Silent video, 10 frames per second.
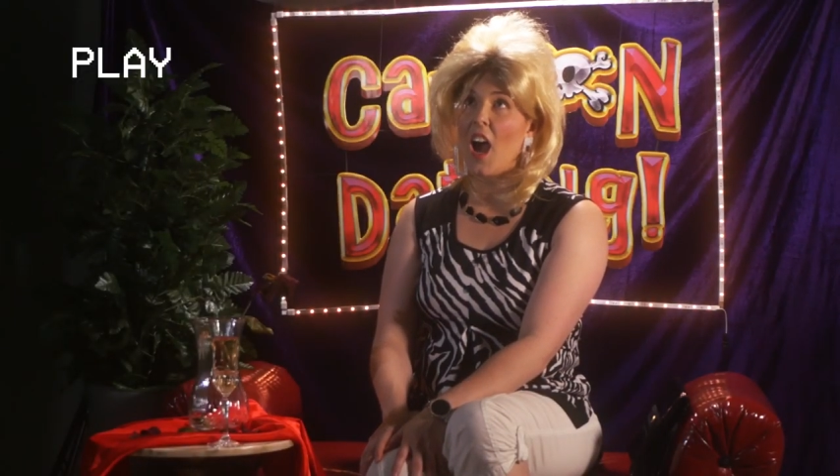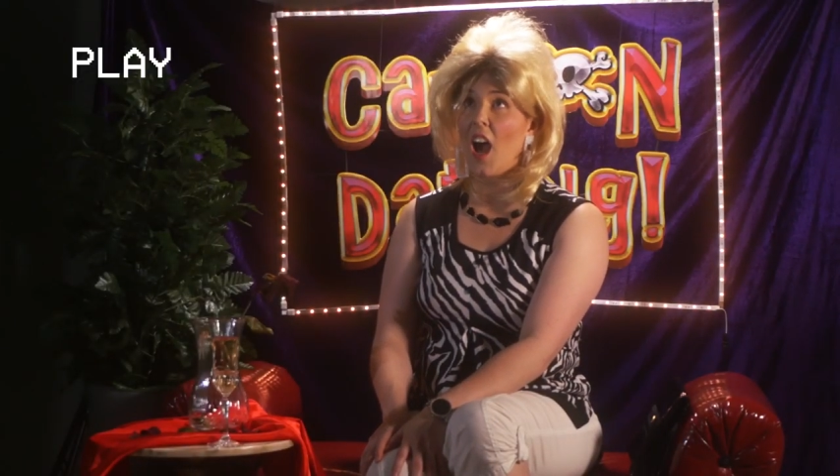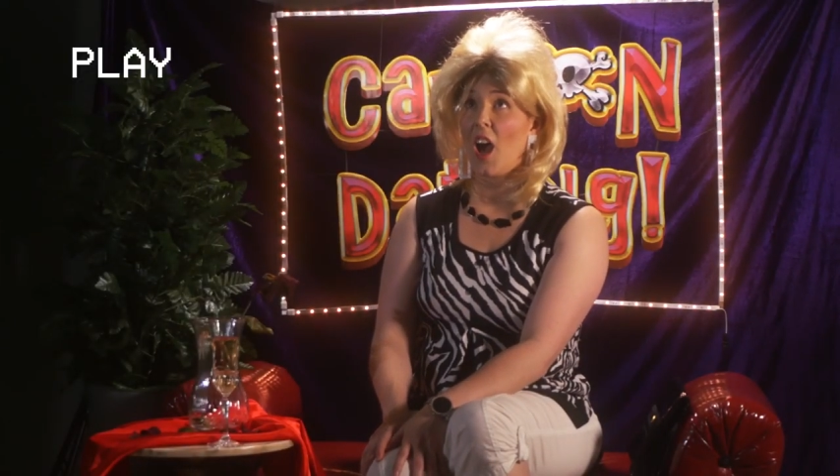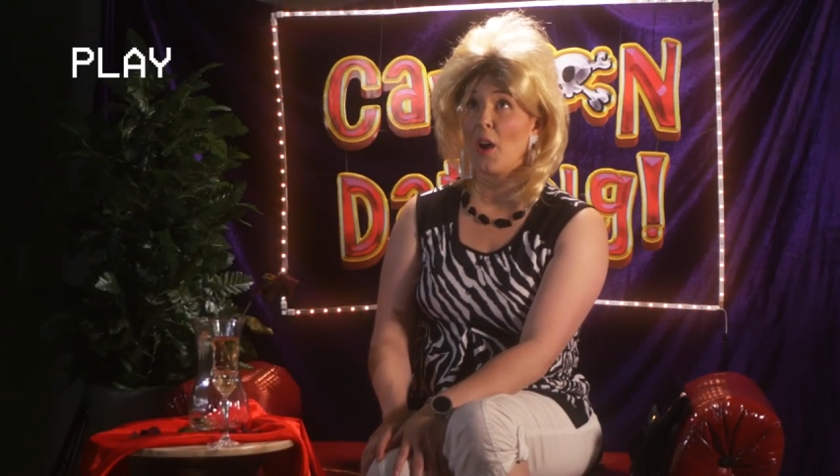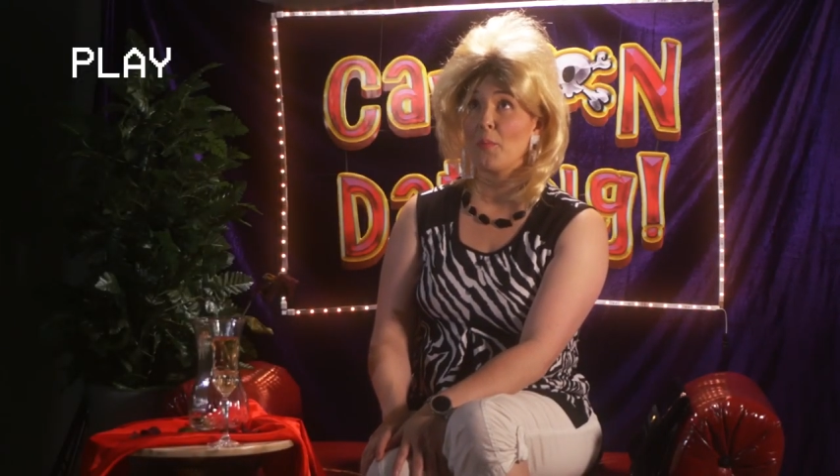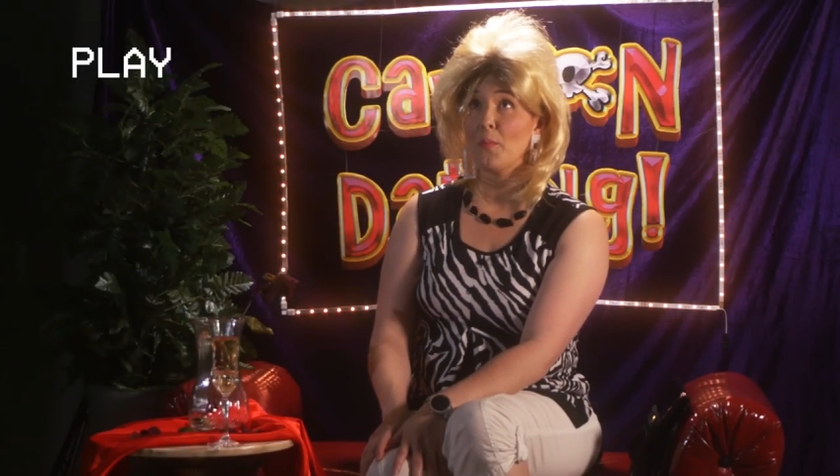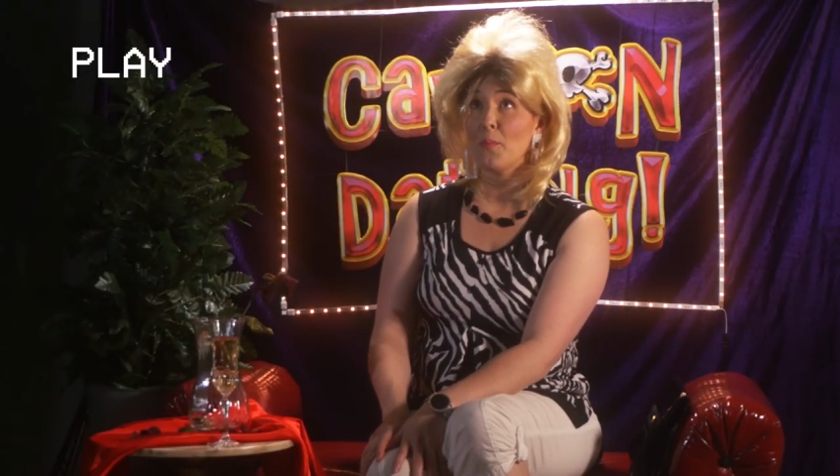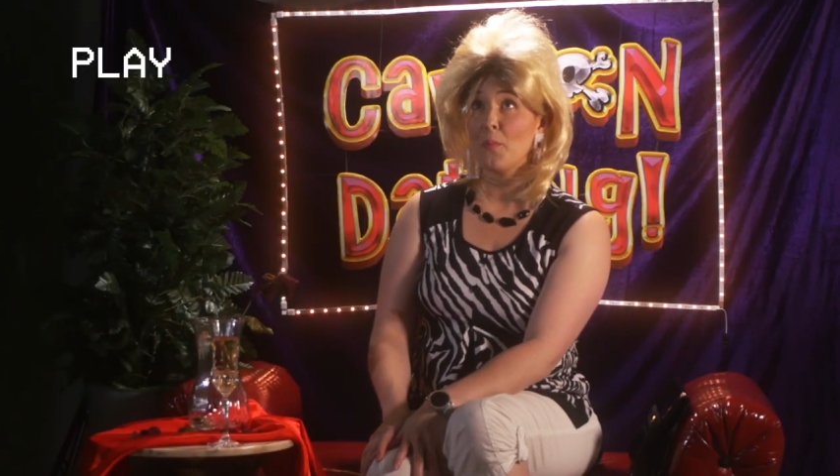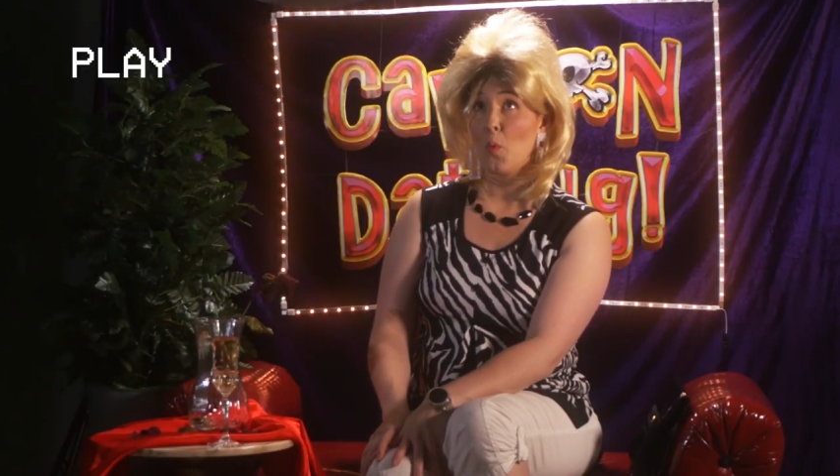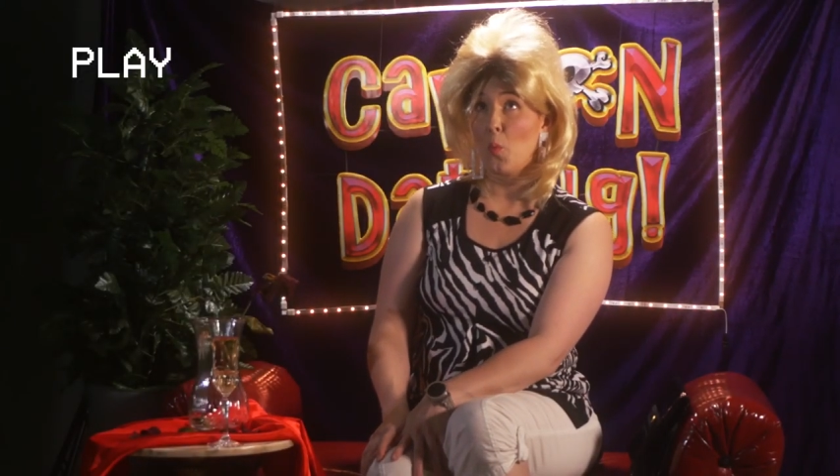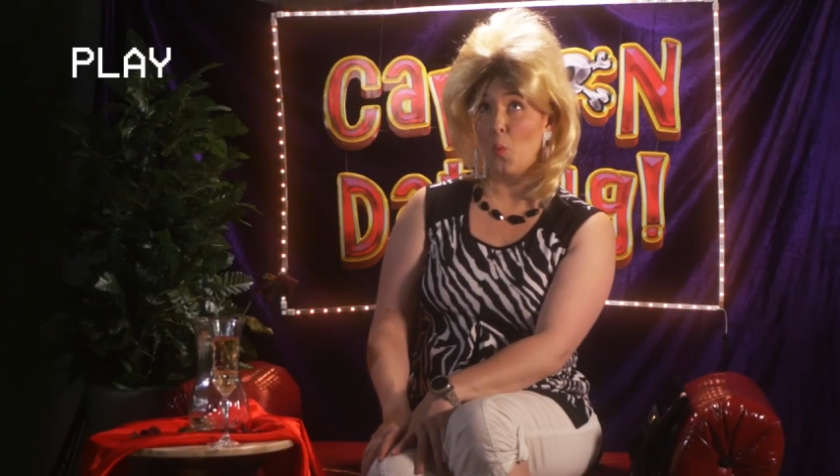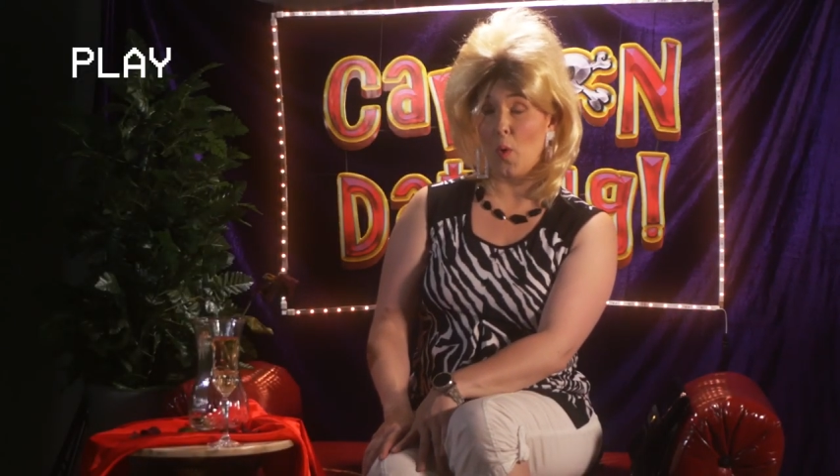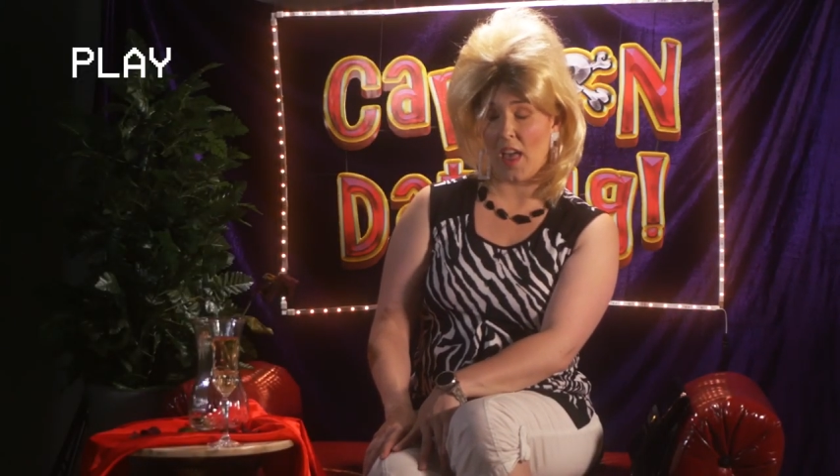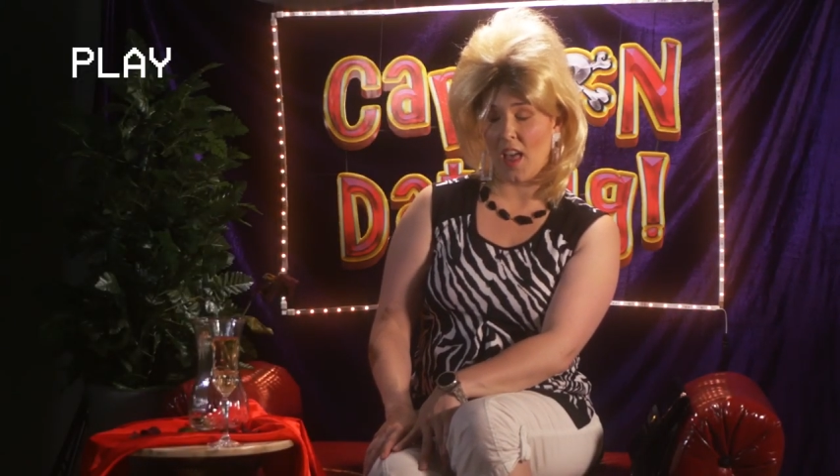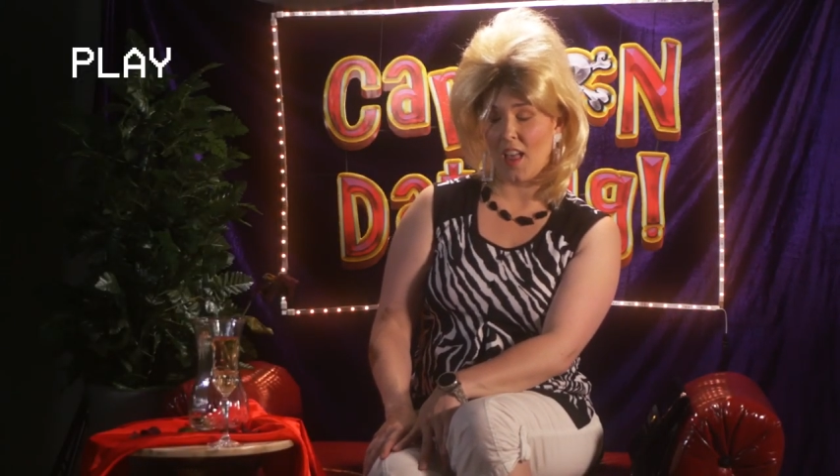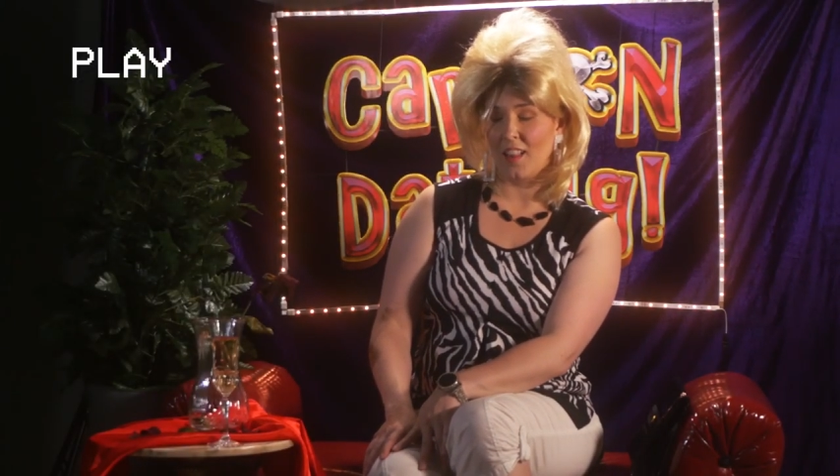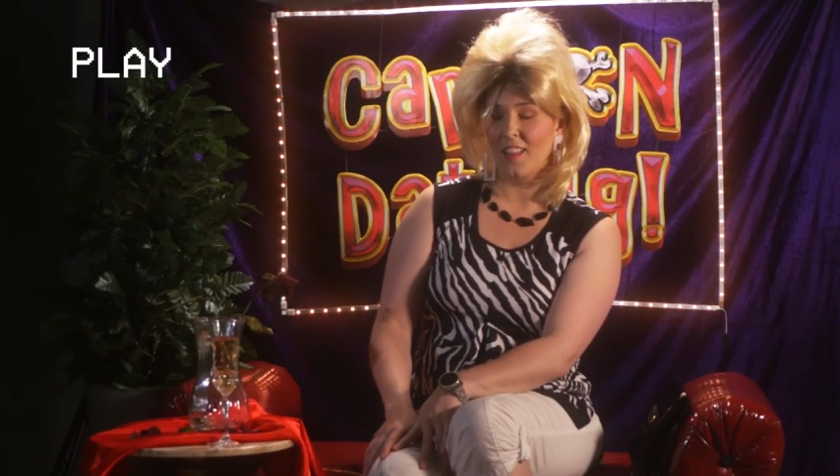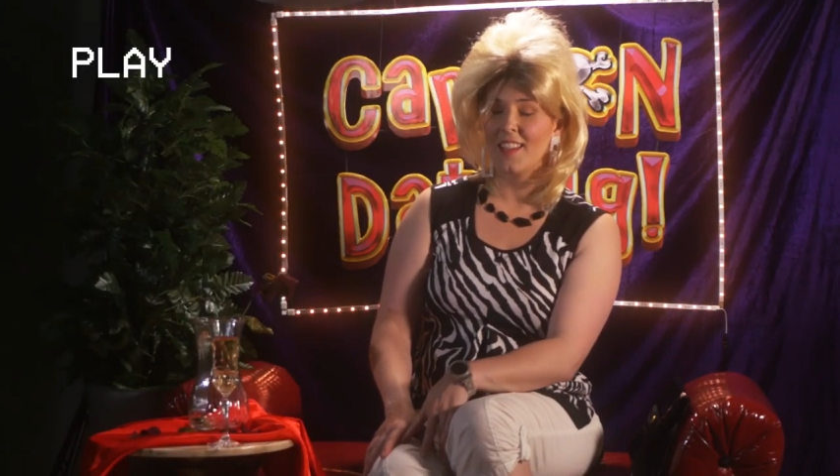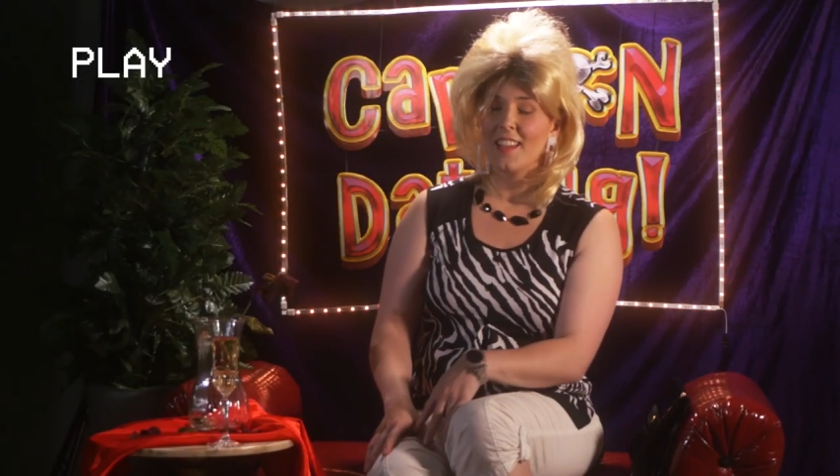Um, well,